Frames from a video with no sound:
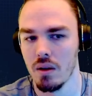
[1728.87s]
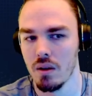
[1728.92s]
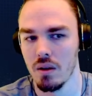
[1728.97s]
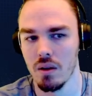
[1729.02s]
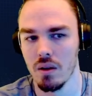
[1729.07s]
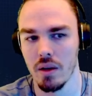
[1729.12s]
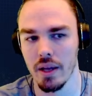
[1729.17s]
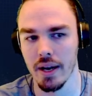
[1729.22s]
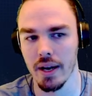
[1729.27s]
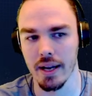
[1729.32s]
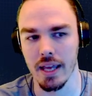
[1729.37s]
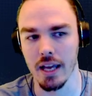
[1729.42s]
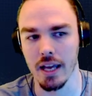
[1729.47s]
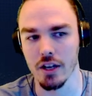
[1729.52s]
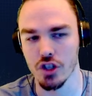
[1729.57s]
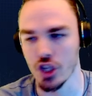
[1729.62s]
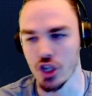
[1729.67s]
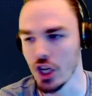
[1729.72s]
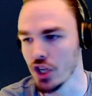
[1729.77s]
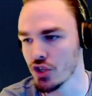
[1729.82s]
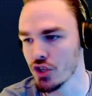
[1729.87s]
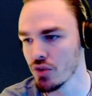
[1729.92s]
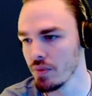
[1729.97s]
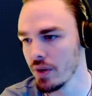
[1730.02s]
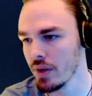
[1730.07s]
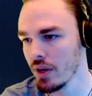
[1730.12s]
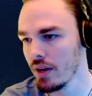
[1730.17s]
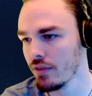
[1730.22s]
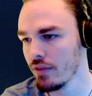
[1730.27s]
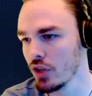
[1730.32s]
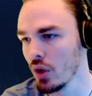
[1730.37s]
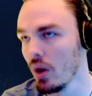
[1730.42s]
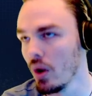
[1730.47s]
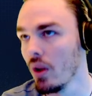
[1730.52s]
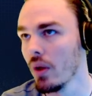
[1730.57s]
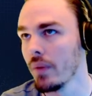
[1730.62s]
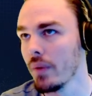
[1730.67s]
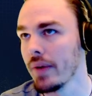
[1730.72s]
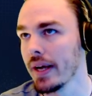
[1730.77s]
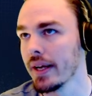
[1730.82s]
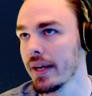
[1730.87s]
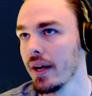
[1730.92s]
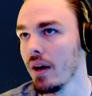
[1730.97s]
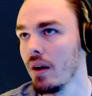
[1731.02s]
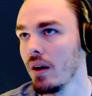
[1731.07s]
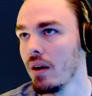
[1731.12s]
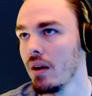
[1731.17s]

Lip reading: And I can't change from here? I have to go all the way back out?